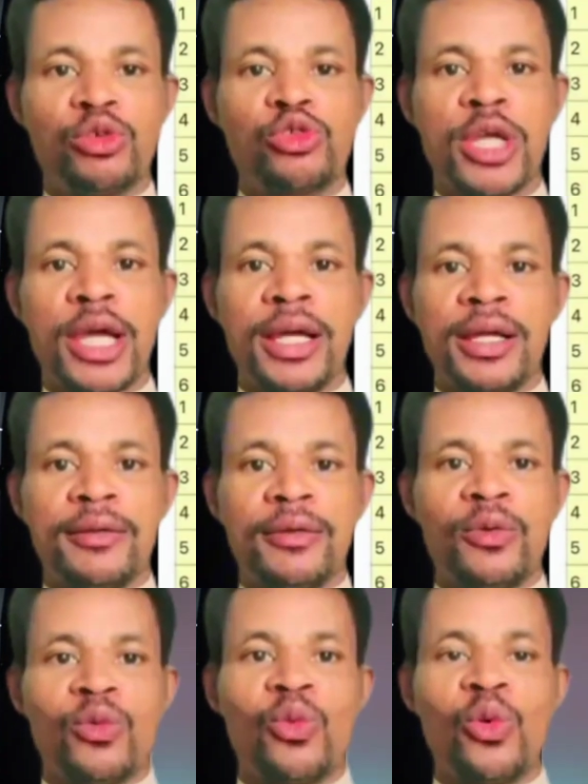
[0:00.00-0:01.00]
zone,
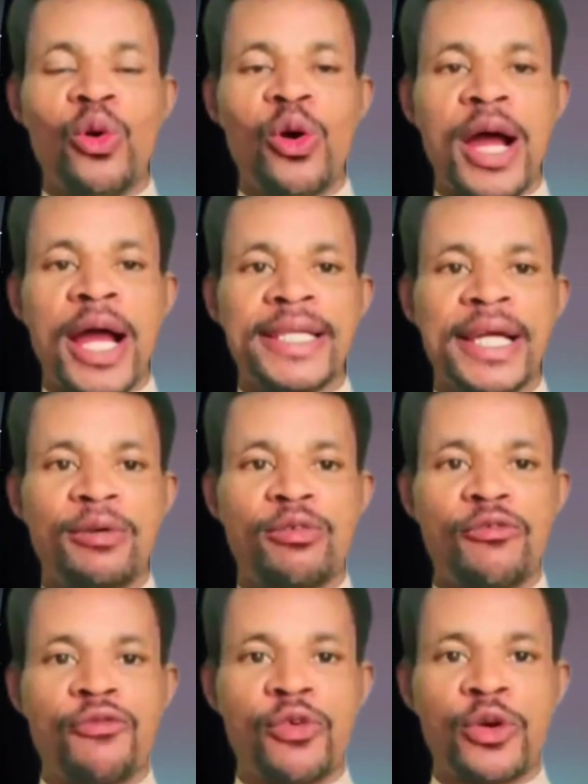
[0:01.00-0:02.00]
the top 12 team,
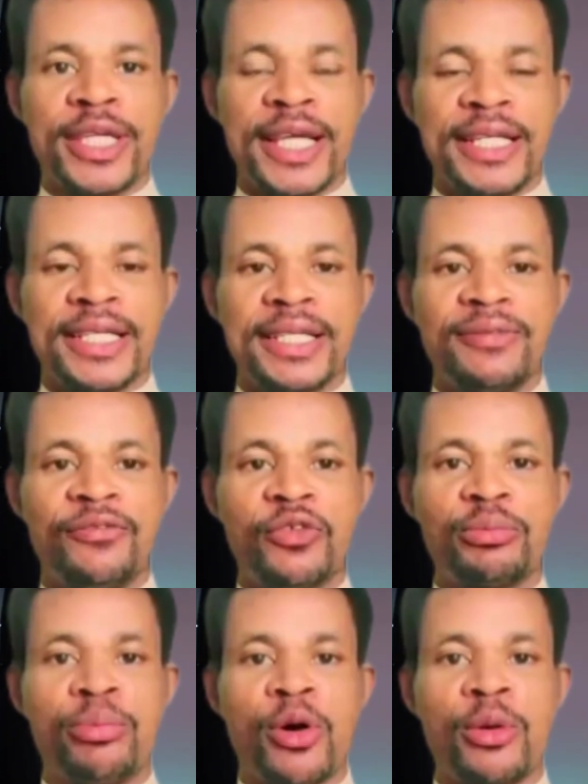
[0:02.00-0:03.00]
the Guinea League,
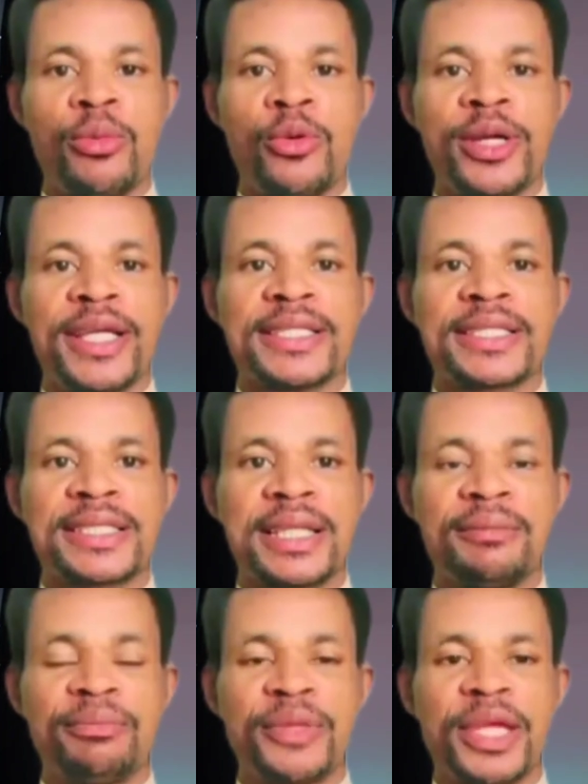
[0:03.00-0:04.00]
because of the
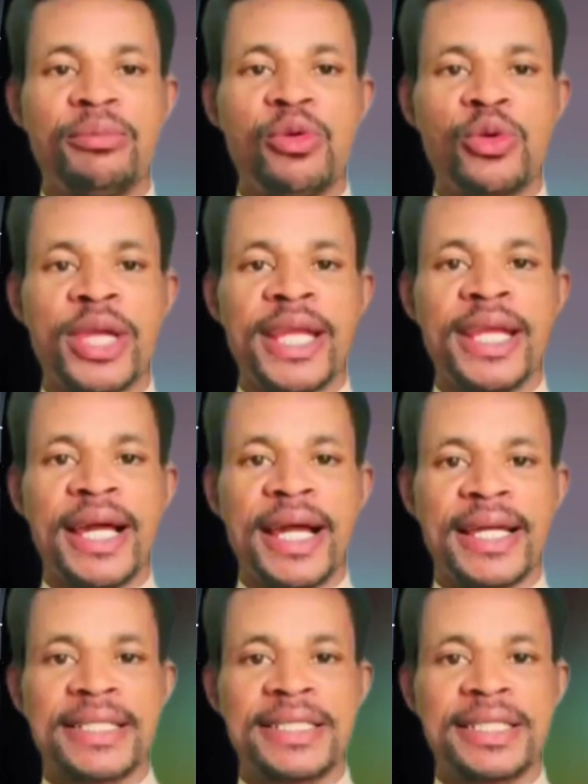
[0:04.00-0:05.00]
absence of course,
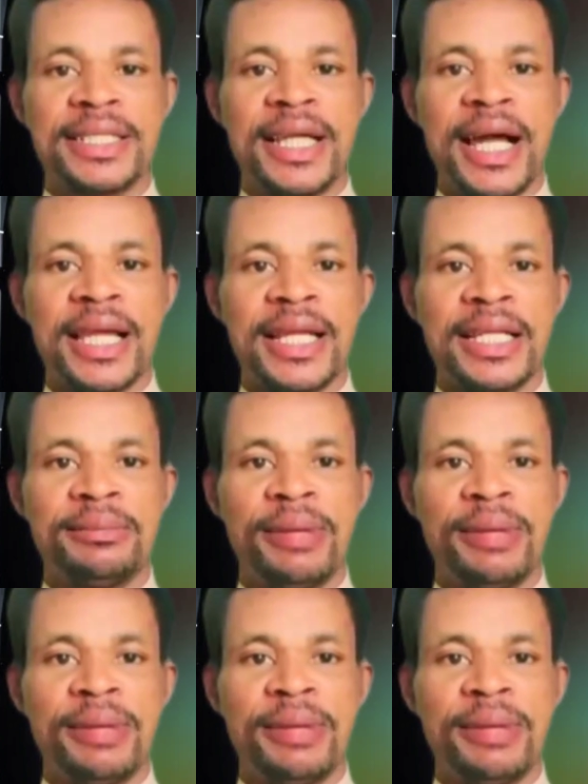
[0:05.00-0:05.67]
Horoya and